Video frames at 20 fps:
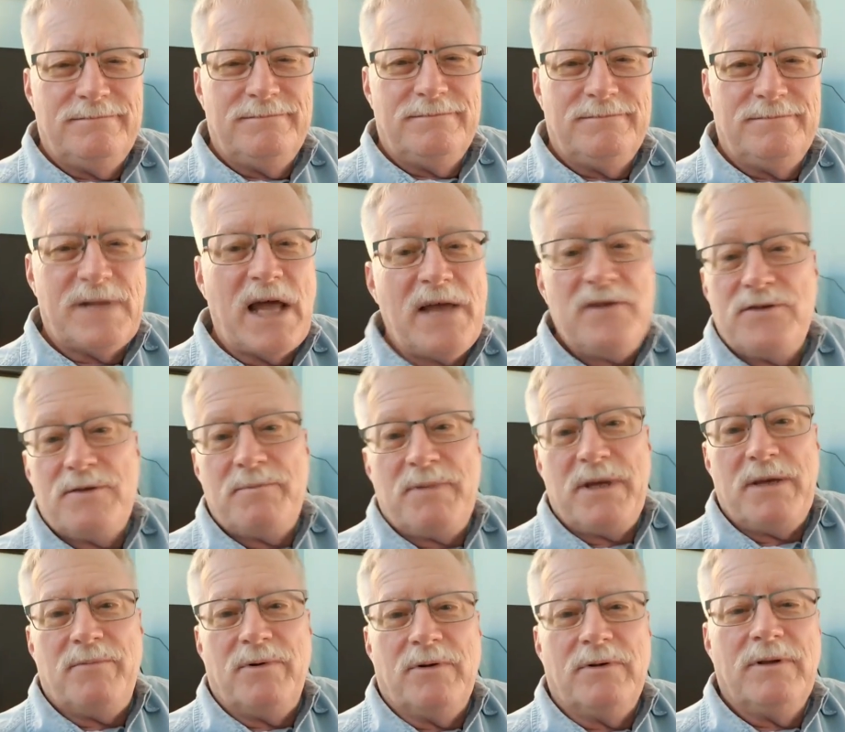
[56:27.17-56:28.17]
nice to
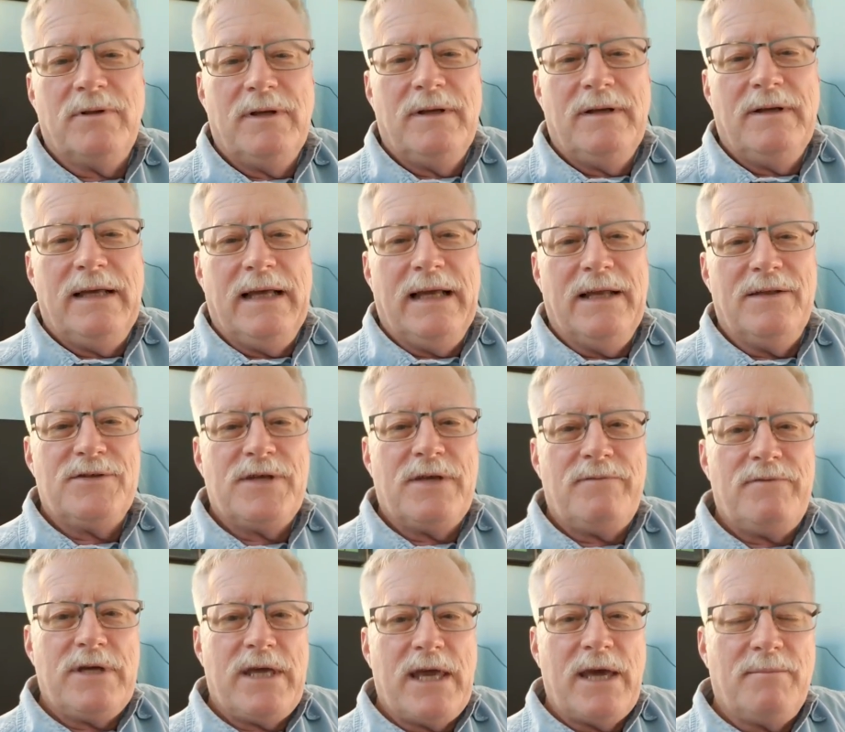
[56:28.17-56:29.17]
people, and see if
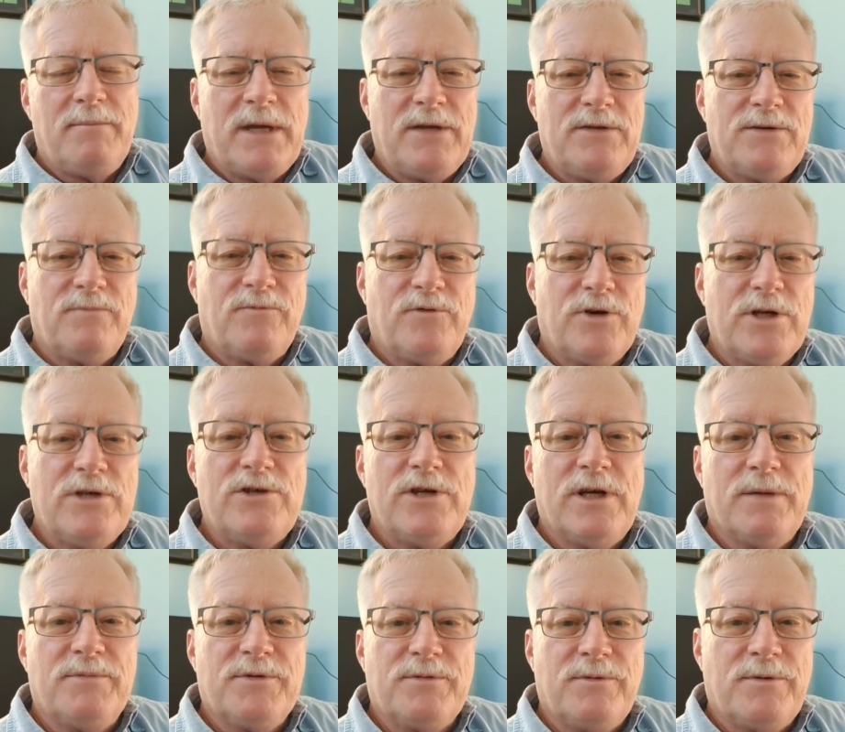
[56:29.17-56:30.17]
you can't make some
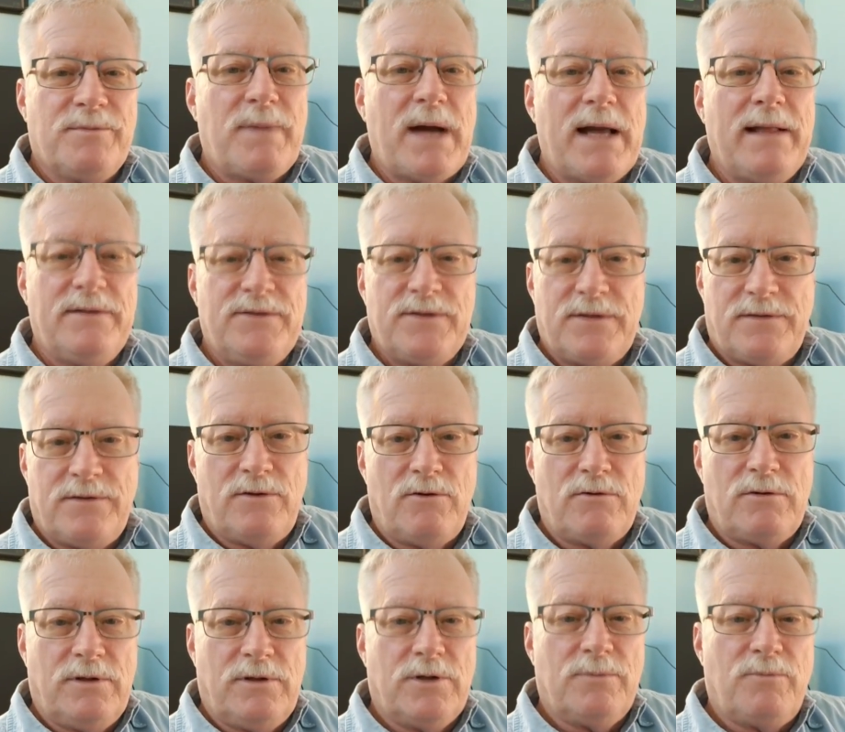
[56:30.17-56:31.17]
friendships with pilots at the
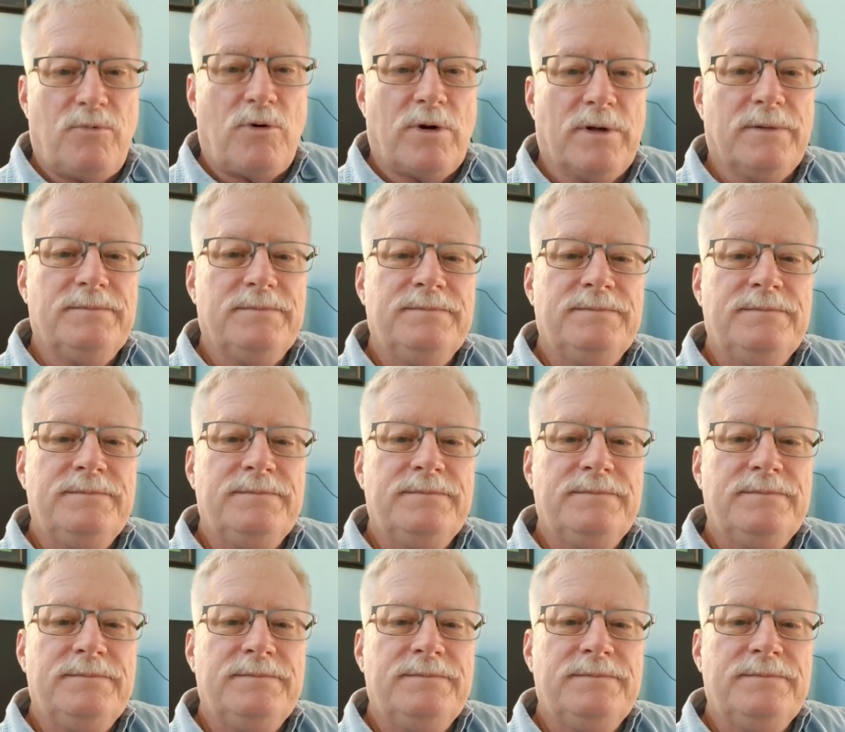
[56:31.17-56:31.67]
local airport.